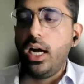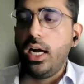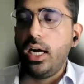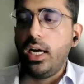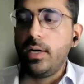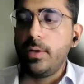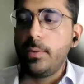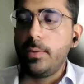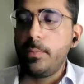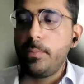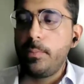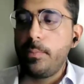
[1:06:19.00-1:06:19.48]

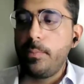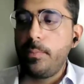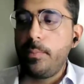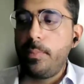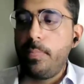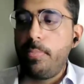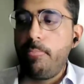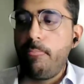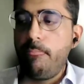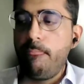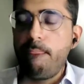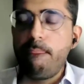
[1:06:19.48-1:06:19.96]

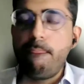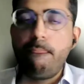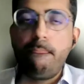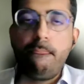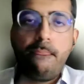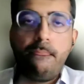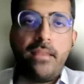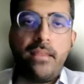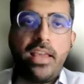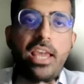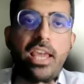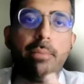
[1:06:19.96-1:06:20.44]

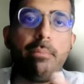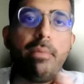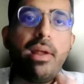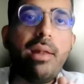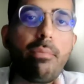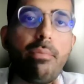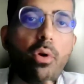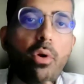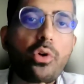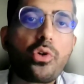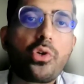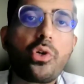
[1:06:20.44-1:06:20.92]

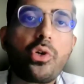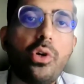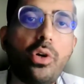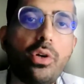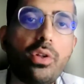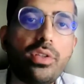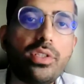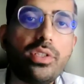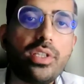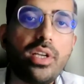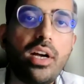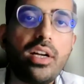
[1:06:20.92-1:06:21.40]
email
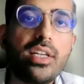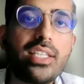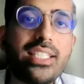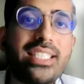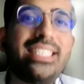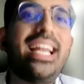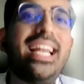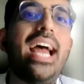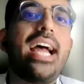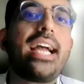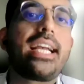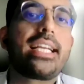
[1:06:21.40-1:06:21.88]
protocols
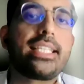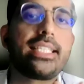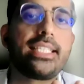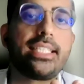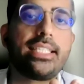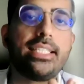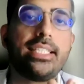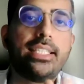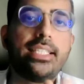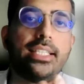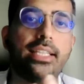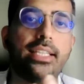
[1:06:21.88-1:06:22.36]
are
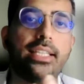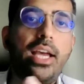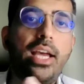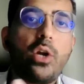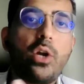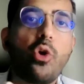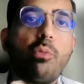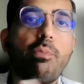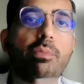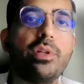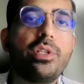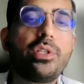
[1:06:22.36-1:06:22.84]
stacks.
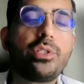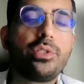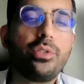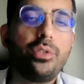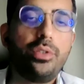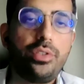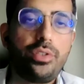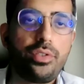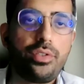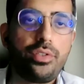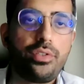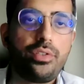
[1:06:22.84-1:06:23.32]
They're
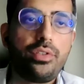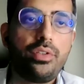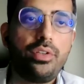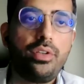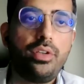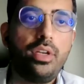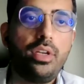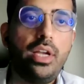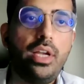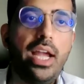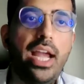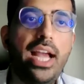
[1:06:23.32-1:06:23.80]
open source,
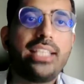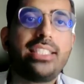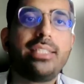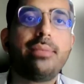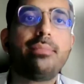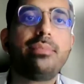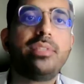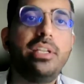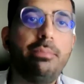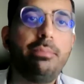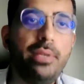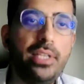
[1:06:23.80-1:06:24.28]

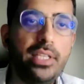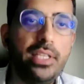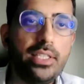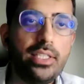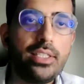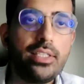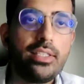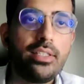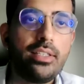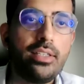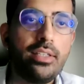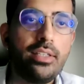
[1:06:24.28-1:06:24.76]

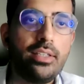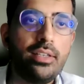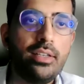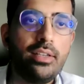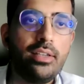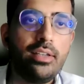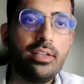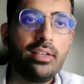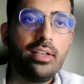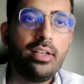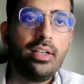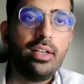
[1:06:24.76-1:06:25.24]
SMTPs.
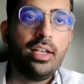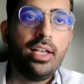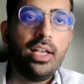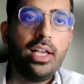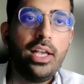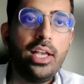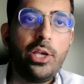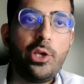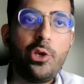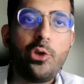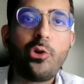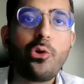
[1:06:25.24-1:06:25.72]

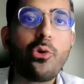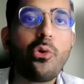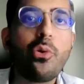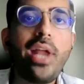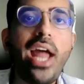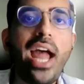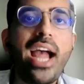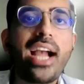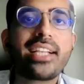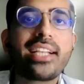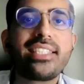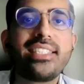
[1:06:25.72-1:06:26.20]
You
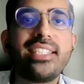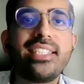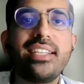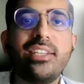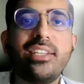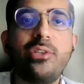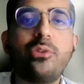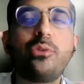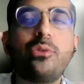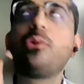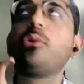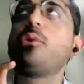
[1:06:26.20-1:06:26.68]
don't
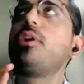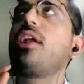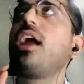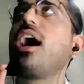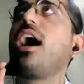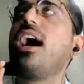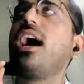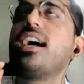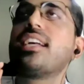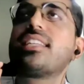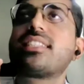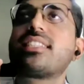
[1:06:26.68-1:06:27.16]

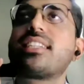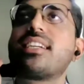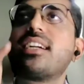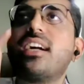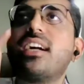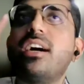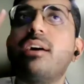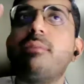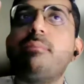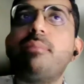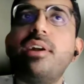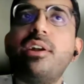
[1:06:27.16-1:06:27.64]

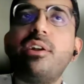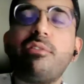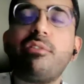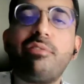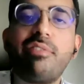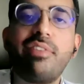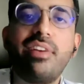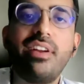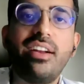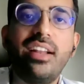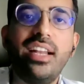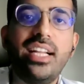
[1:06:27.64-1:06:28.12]
ask a
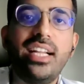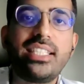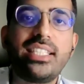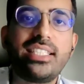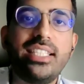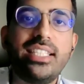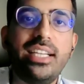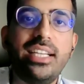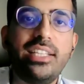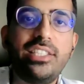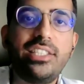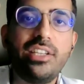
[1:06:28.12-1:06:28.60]
government of,
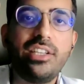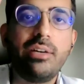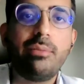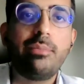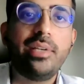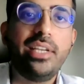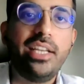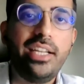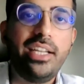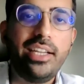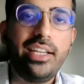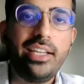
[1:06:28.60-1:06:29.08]
let's say,
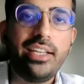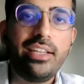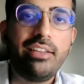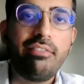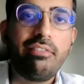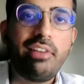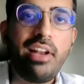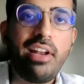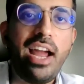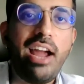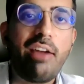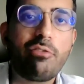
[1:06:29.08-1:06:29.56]
Germany,
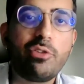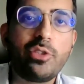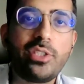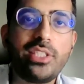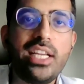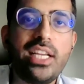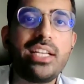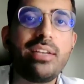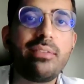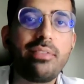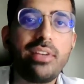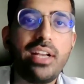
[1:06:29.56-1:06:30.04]
when I
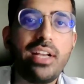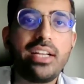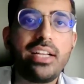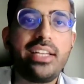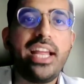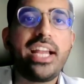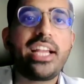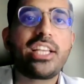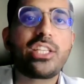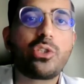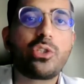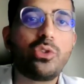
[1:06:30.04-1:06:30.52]
have to send
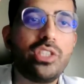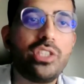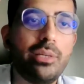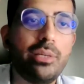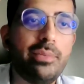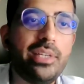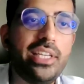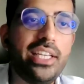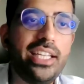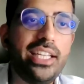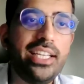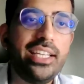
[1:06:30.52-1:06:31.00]
a text
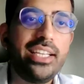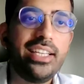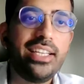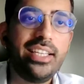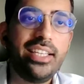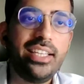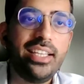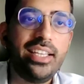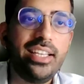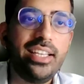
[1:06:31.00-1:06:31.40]
to Germany